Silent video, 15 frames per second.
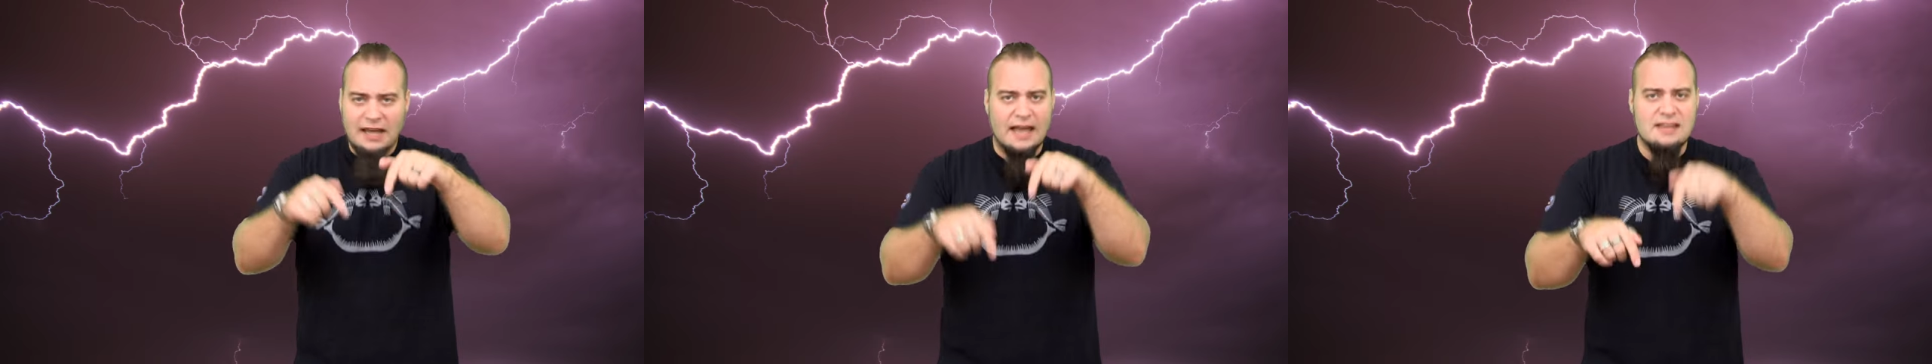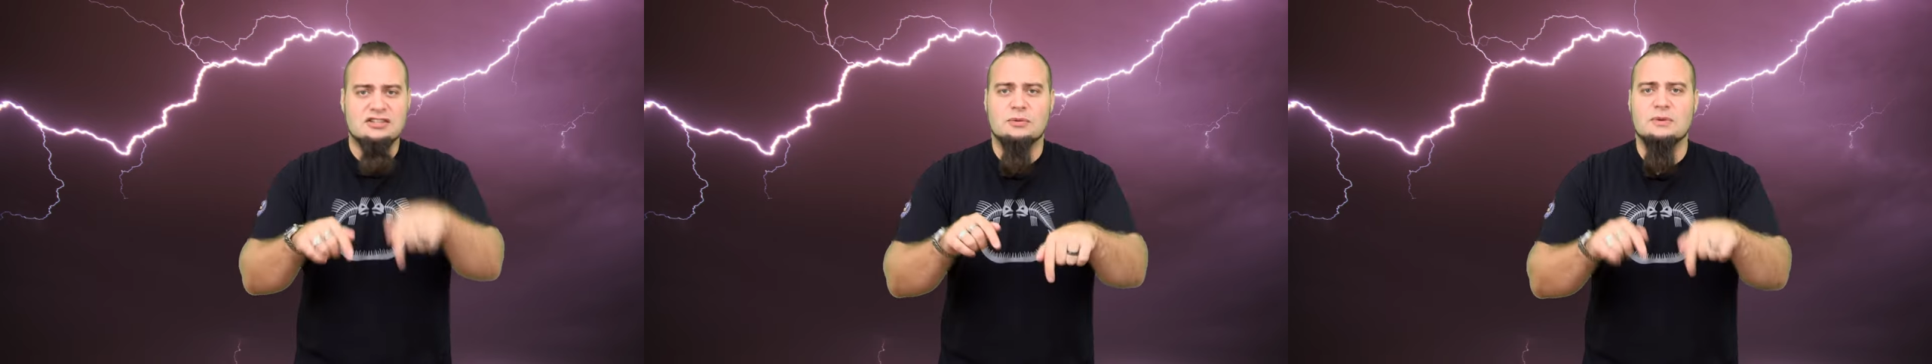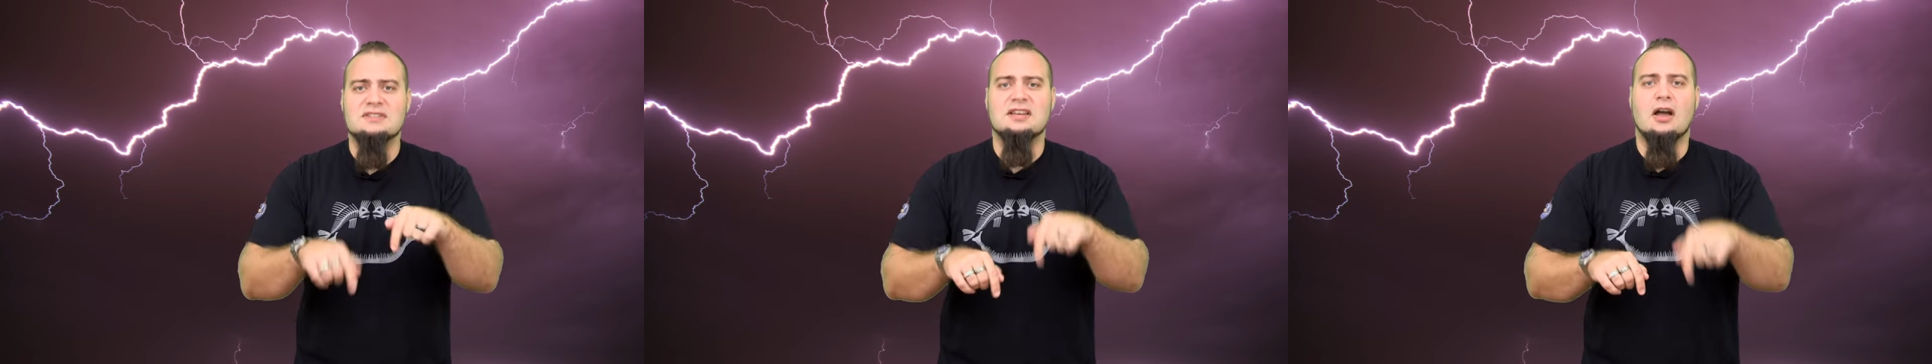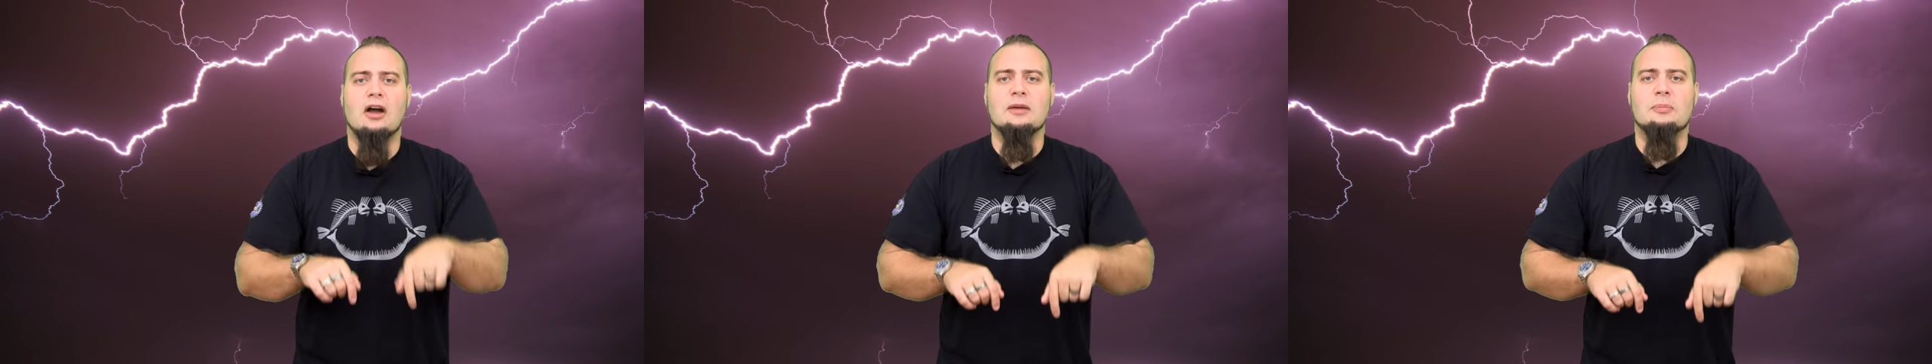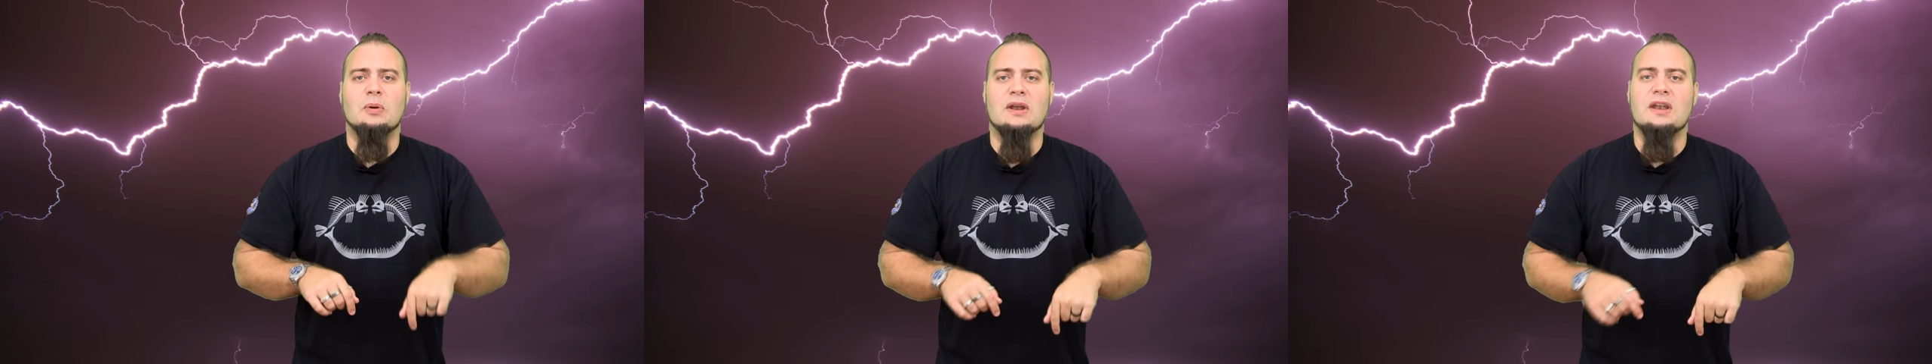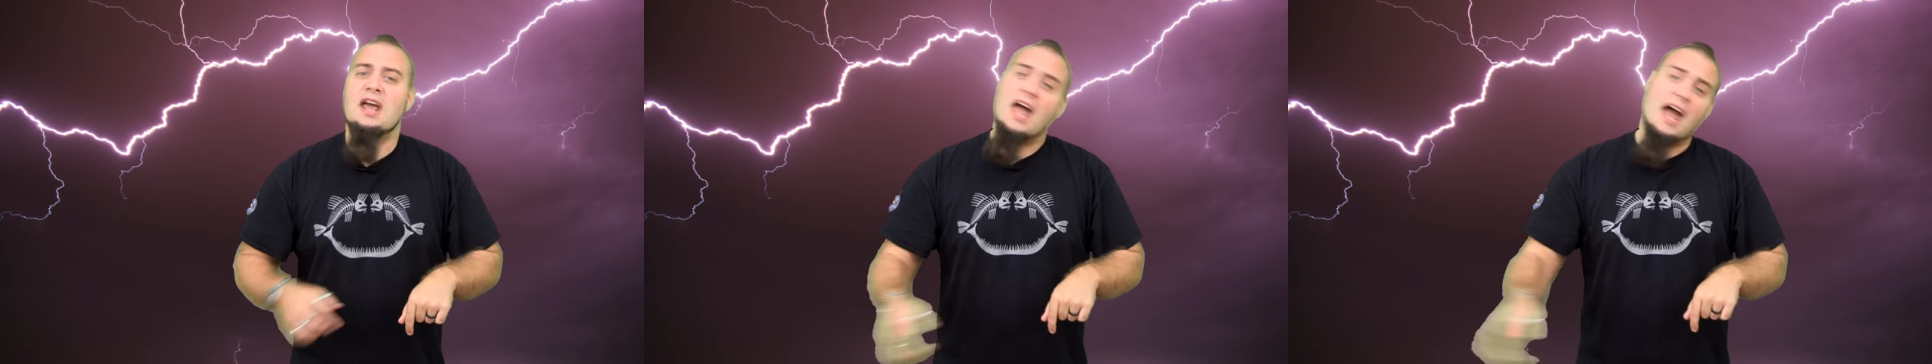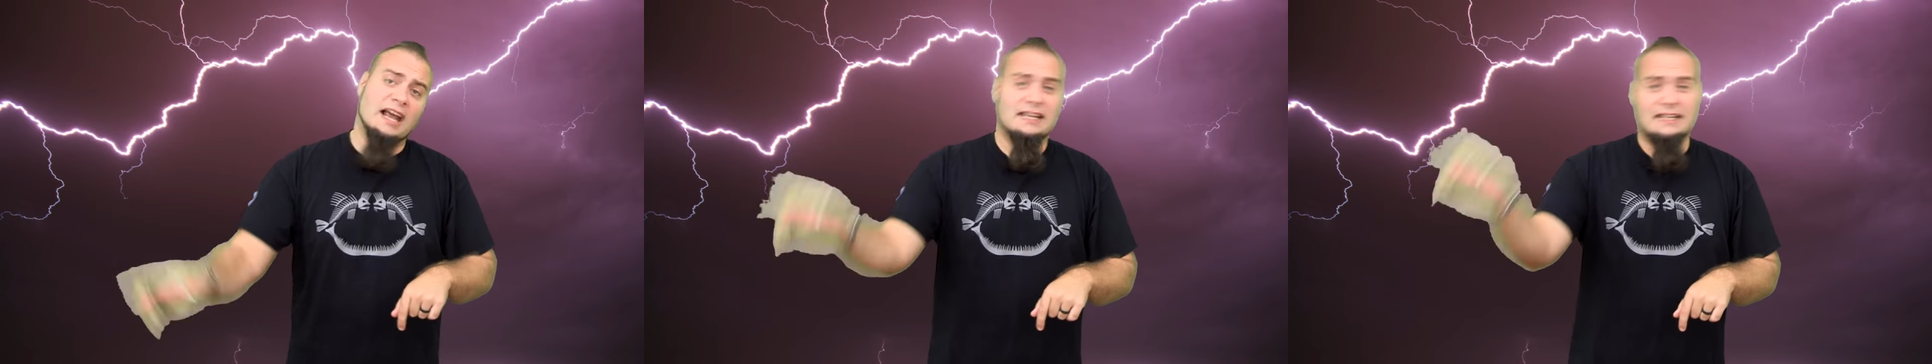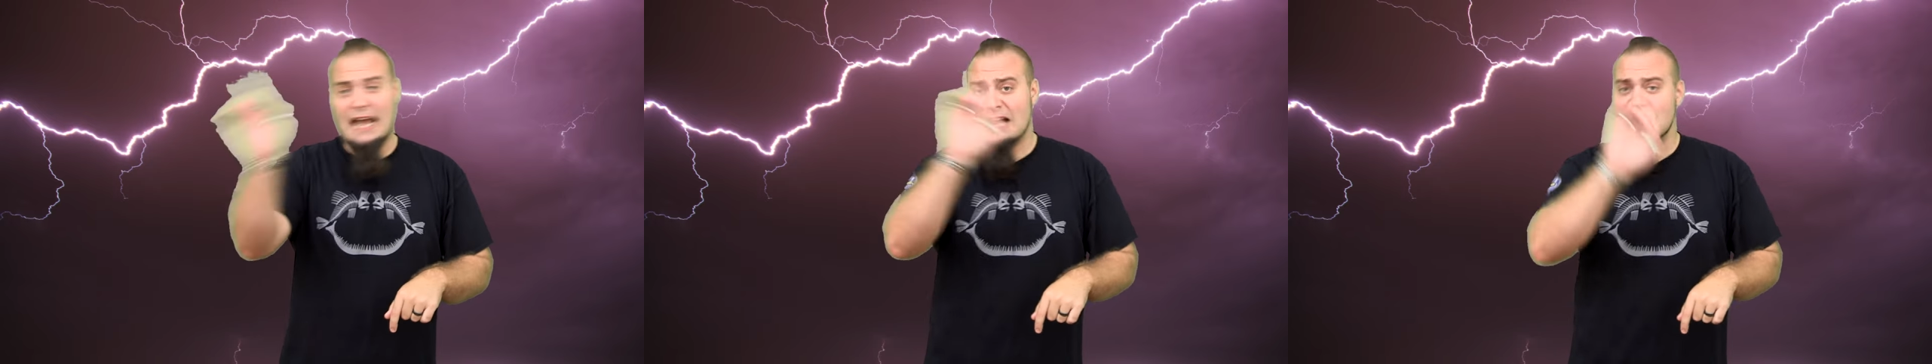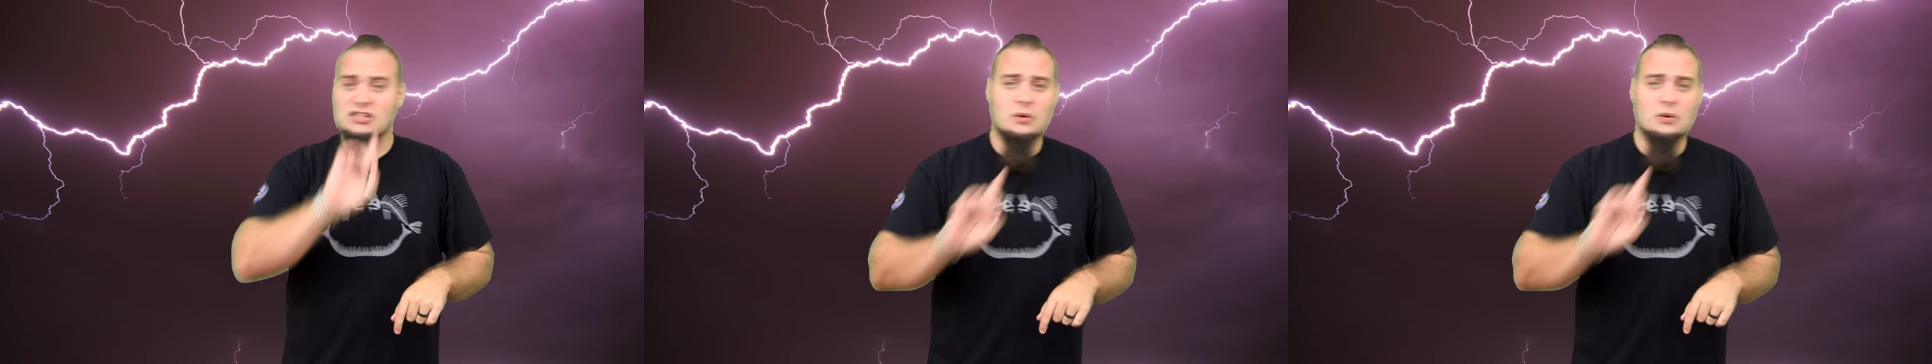get to a typing and get